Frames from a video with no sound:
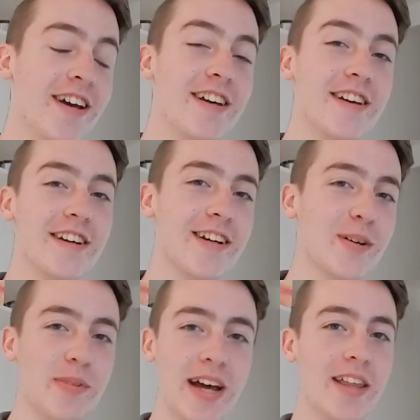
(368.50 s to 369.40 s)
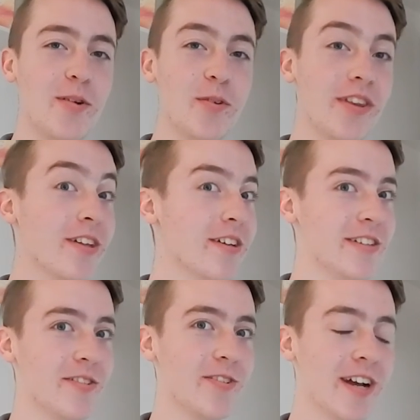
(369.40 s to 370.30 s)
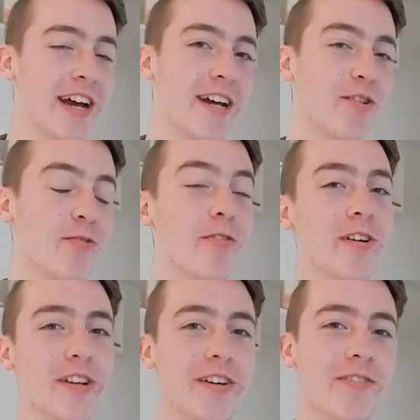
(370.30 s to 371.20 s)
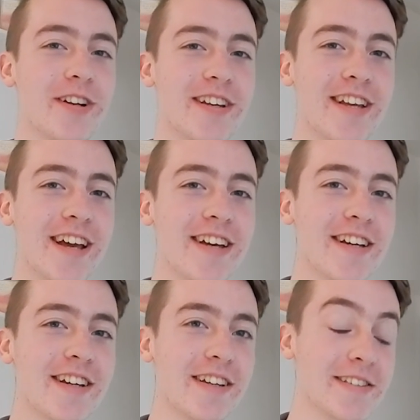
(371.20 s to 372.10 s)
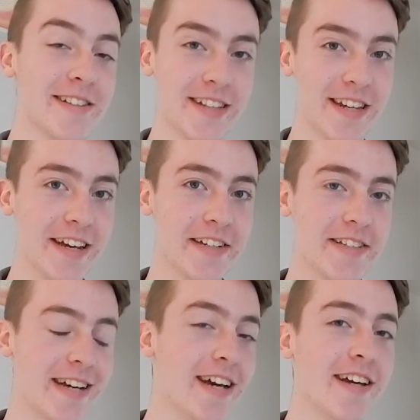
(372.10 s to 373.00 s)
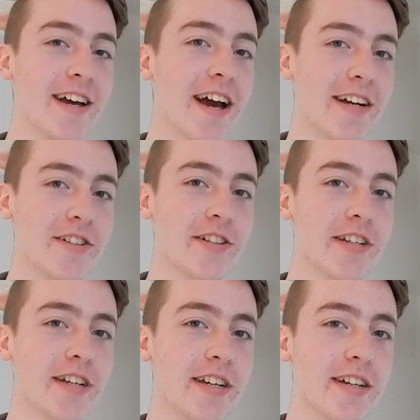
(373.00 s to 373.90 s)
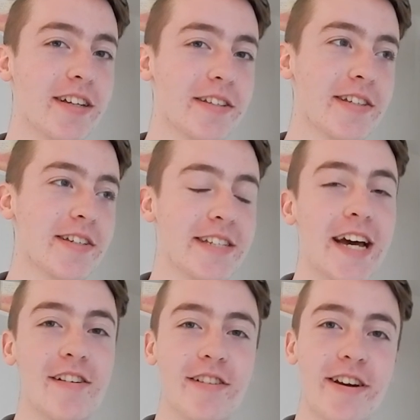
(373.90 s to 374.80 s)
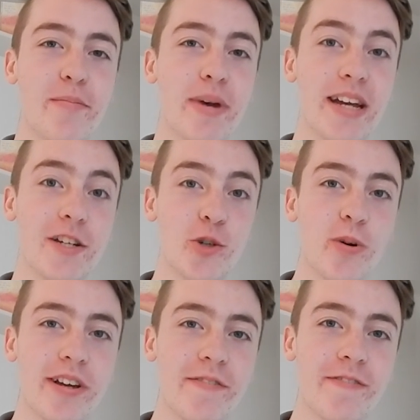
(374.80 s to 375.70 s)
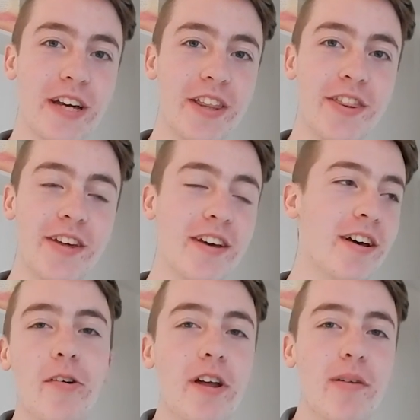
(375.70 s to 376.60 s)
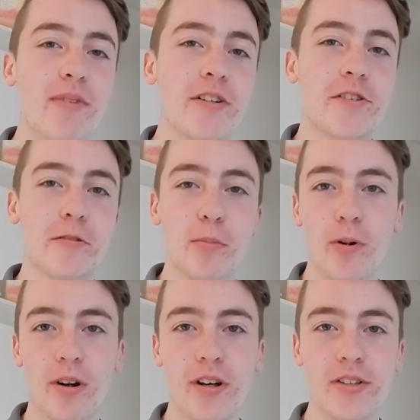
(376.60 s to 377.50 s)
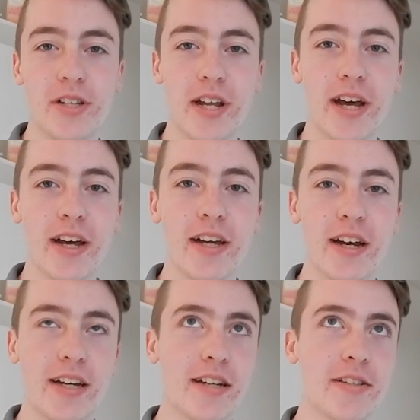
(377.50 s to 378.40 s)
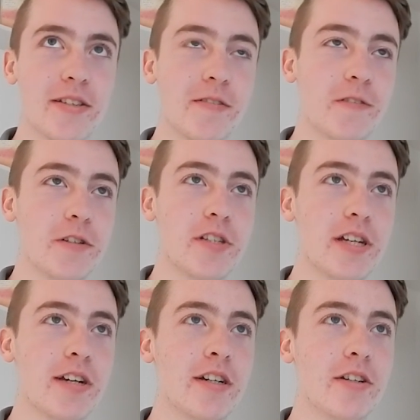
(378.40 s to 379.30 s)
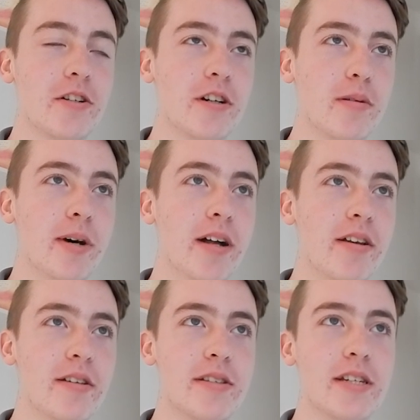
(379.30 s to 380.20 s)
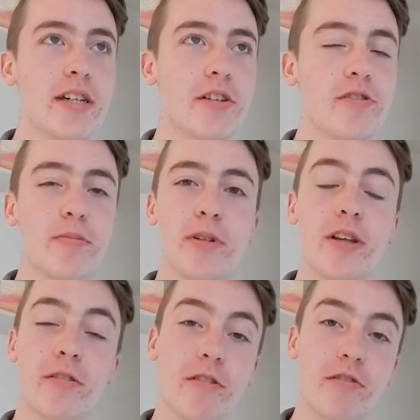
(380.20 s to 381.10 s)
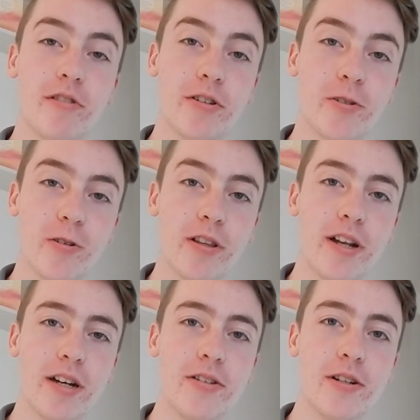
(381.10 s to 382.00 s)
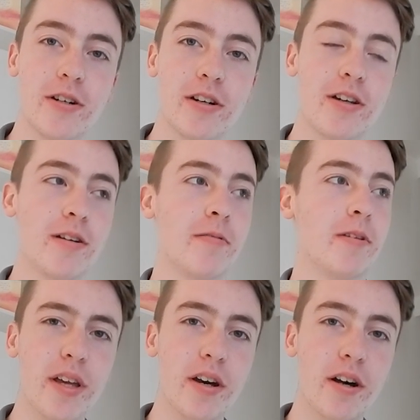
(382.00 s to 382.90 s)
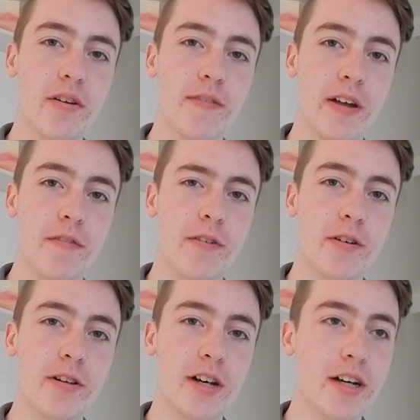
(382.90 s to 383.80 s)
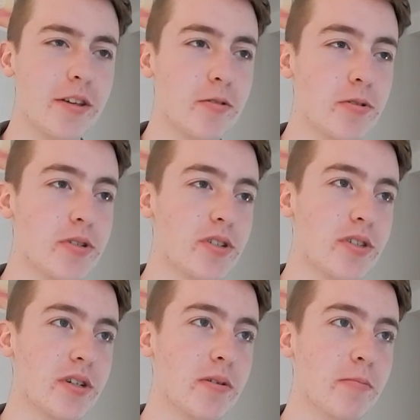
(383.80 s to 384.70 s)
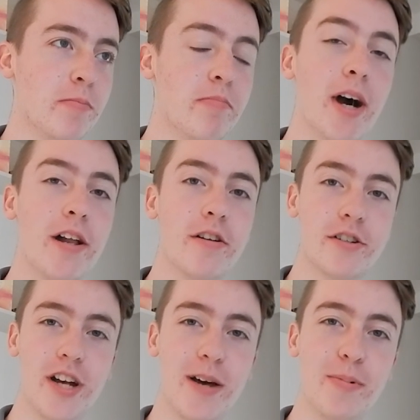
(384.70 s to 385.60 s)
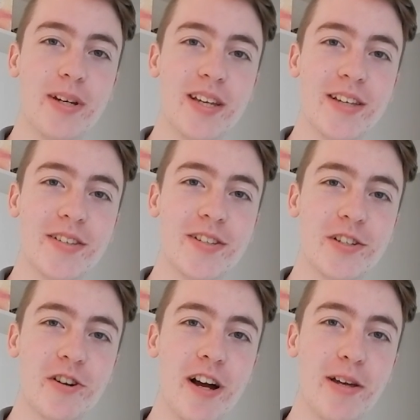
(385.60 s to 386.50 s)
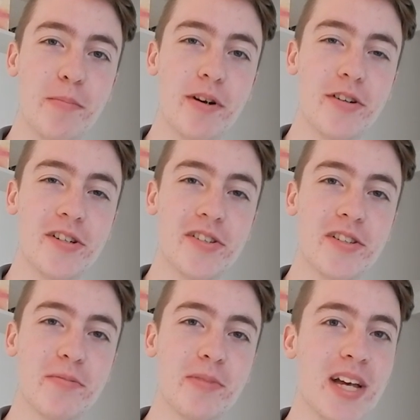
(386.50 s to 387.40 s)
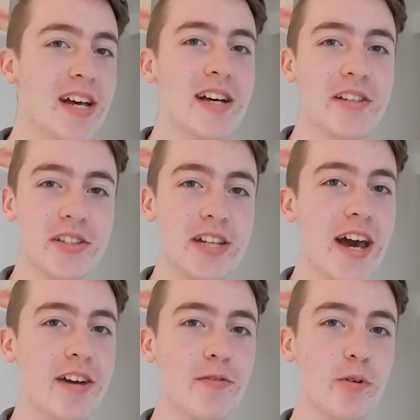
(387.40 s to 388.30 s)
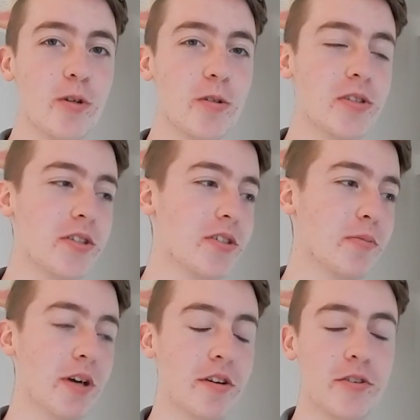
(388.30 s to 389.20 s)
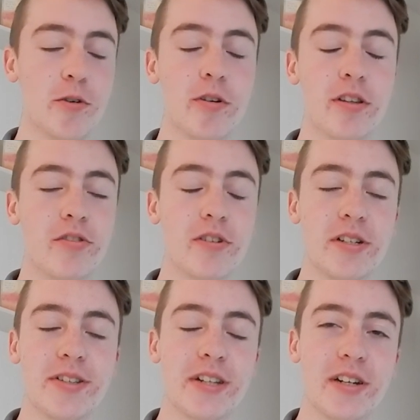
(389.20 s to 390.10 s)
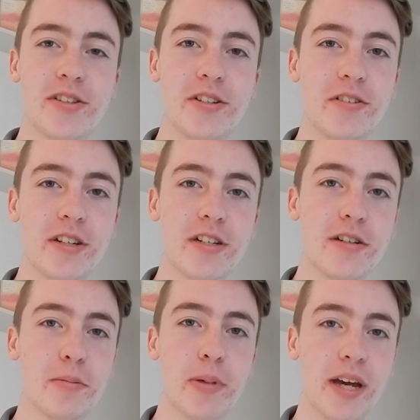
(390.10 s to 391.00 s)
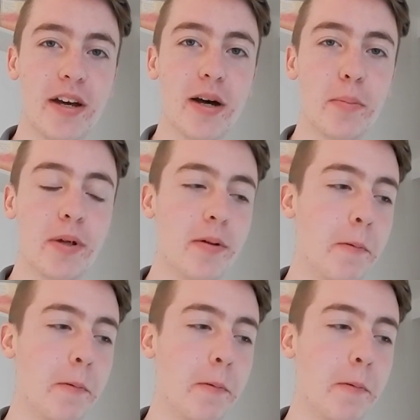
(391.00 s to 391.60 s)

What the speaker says: Hey, coming at you with a different angle for a different day. It's the next day, actually. It is Saturday, May 25th. I don't have much to report on today. I guess the first thing I can talk about is the trip to the grocery store that I took. Pretty uneventful. I used some minor Japanese to try and purchase some snack foods and some other toiletries that I still needed to pick up.